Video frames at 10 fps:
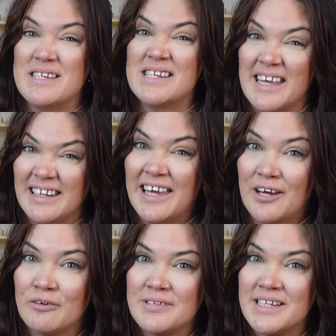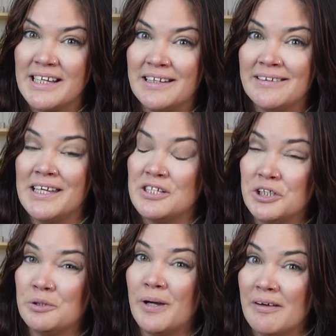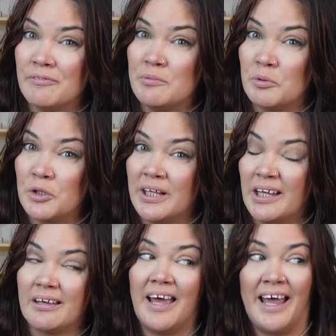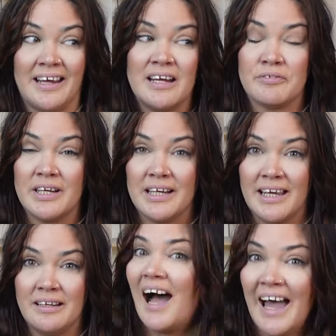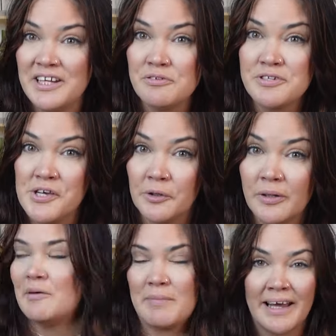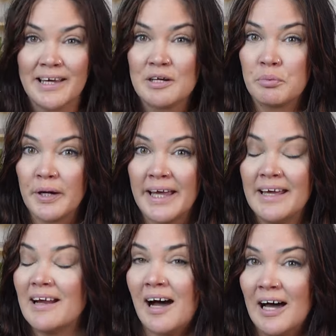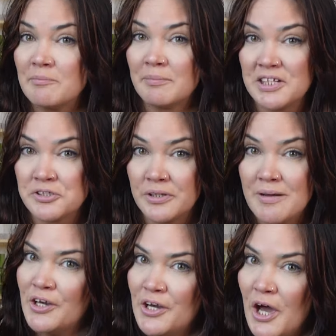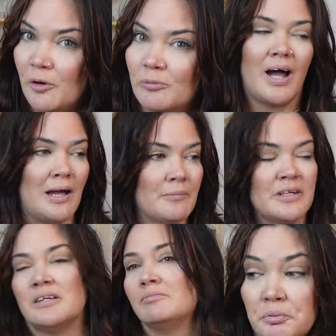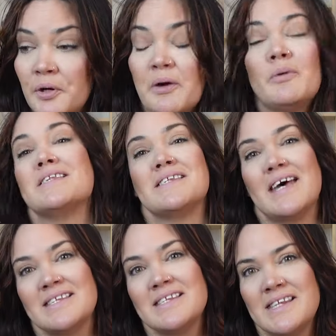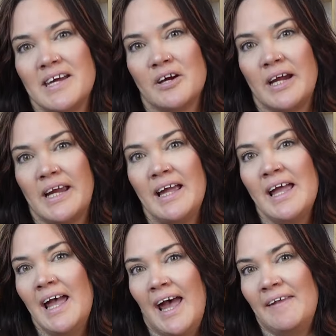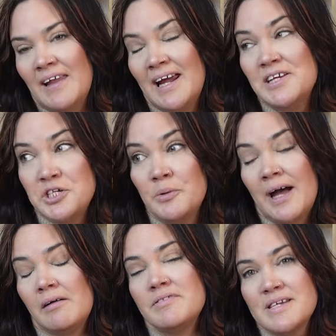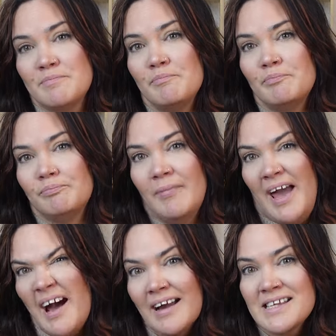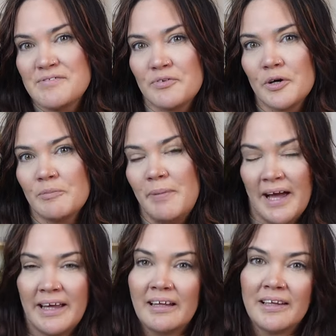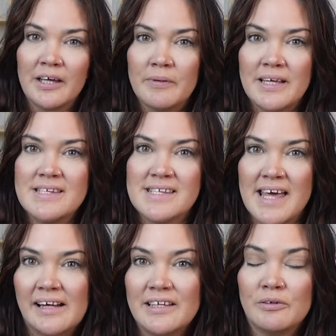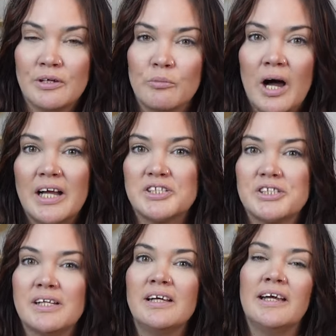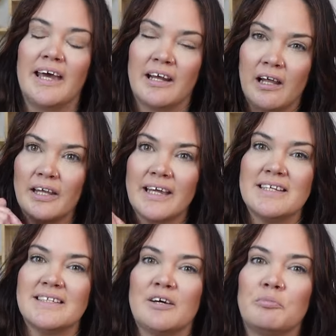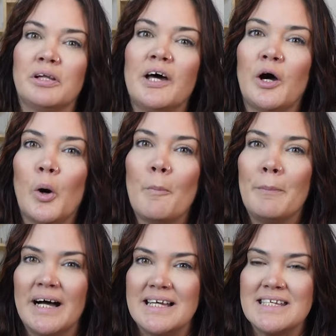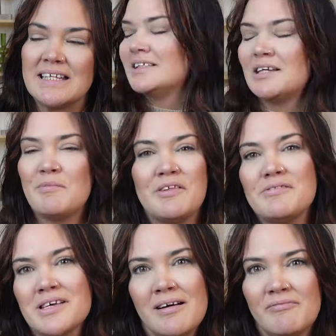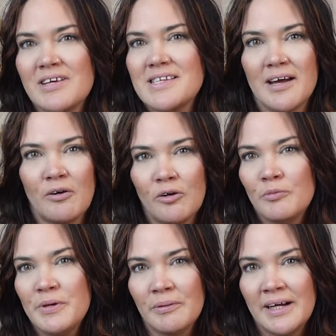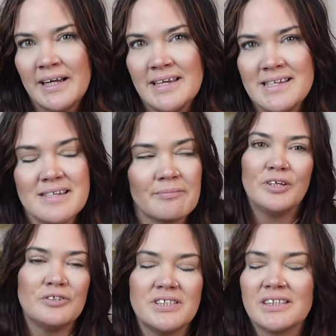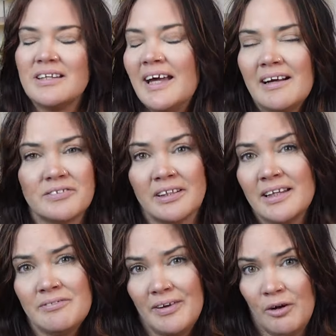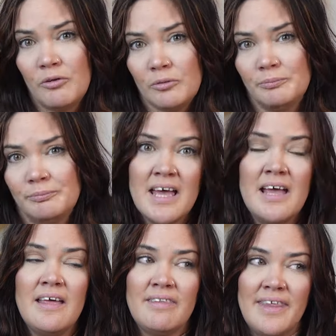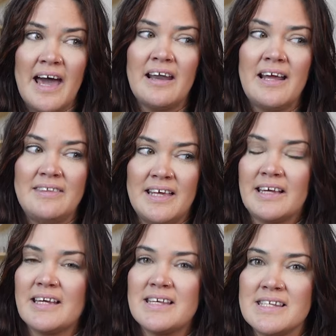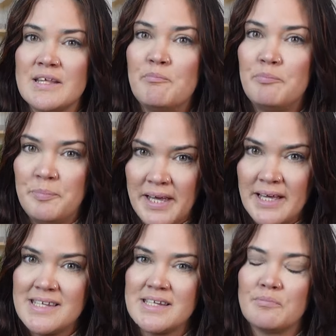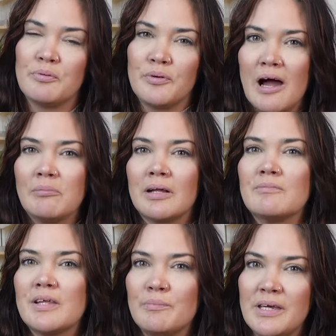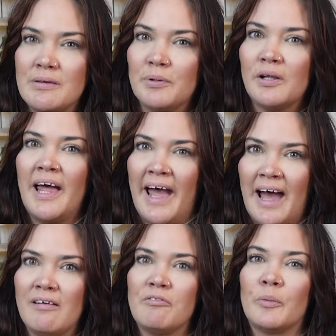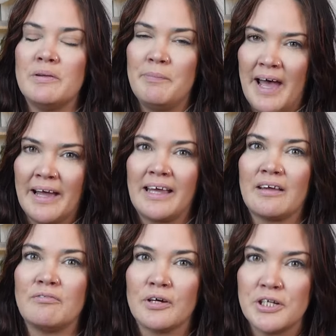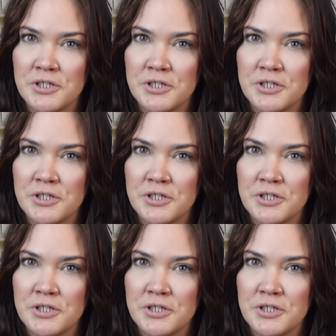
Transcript: skincare routine that you do every morning and every night? I do too. Am I gonna bring it on my trip? No, I'm gonna bring what's necessary and then I do have some hacks for packing liquids that you can watch and I'll link it down below. But some of those comforts at home, you guys, you're just gonna have to leave at home. That I think is the biggest problem that people have when packing for a